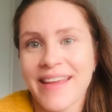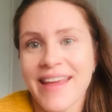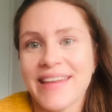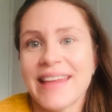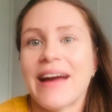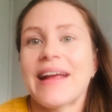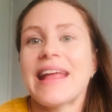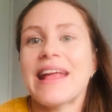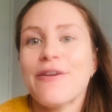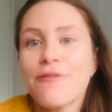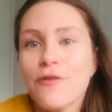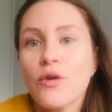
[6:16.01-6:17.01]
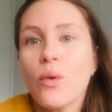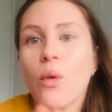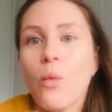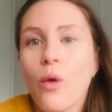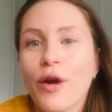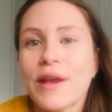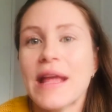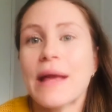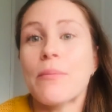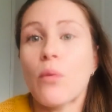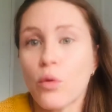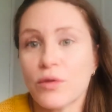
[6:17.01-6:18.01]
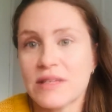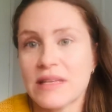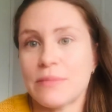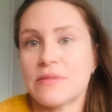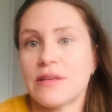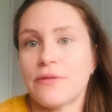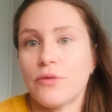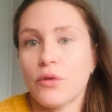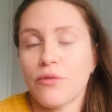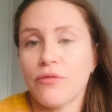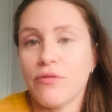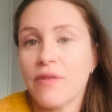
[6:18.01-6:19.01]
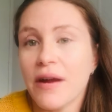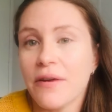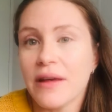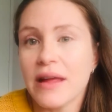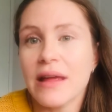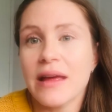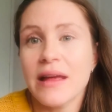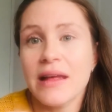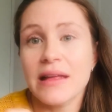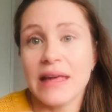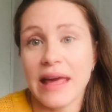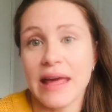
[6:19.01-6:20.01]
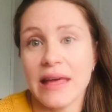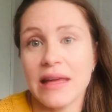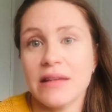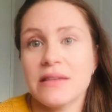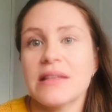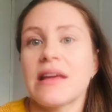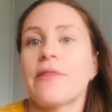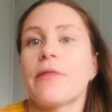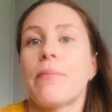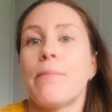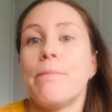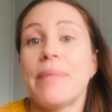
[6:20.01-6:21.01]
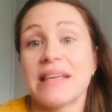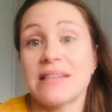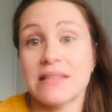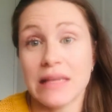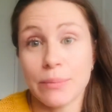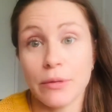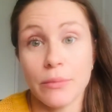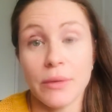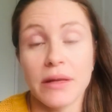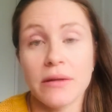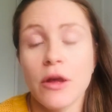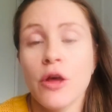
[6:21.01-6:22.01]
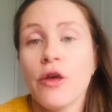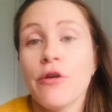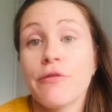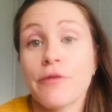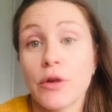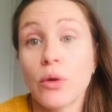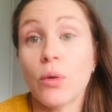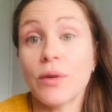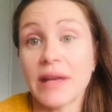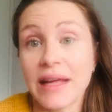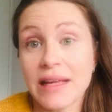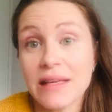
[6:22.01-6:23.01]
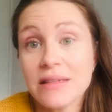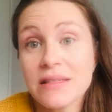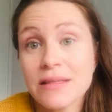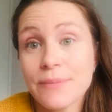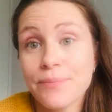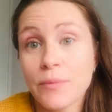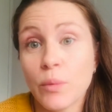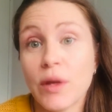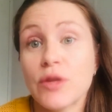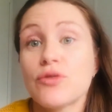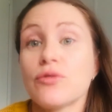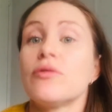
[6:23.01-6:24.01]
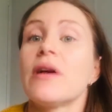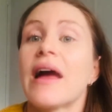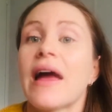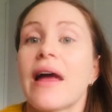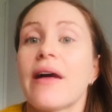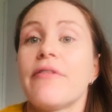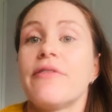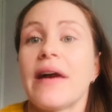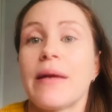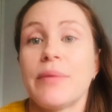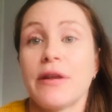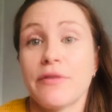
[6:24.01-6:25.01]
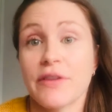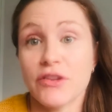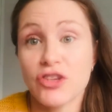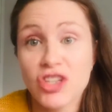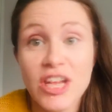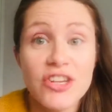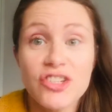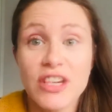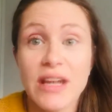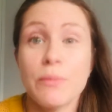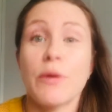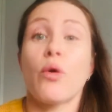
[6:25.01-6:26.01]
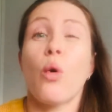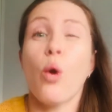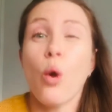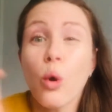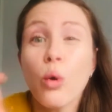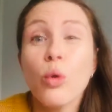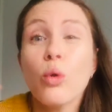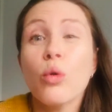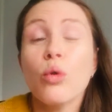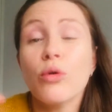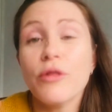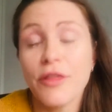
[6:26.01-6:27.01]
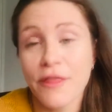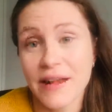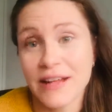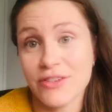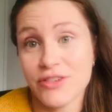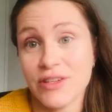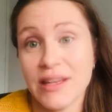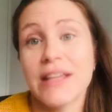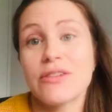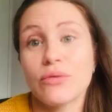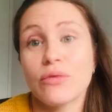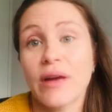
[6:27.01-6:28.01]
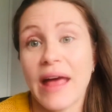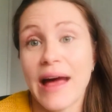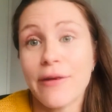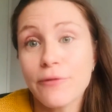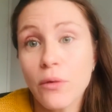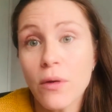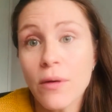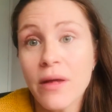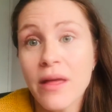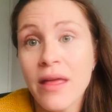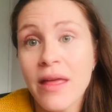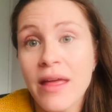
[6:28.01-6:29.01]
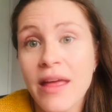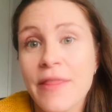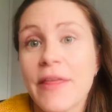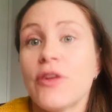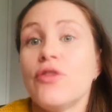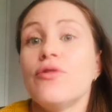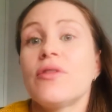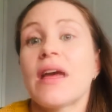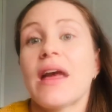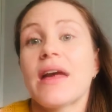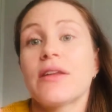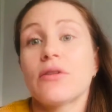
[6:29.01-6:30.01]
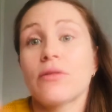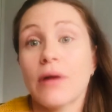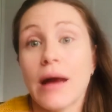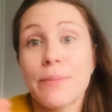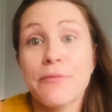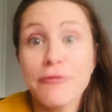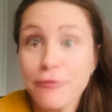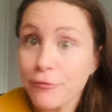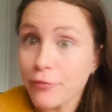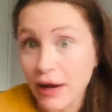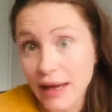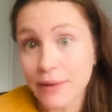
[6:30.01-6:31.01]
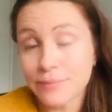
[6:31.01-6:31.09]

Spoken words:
Now, if you're wanting more tips, if you're very keen to get the best supplement for your needs, we do have a bit of a cheat sheet with all the things you need to look out for that you can grab free.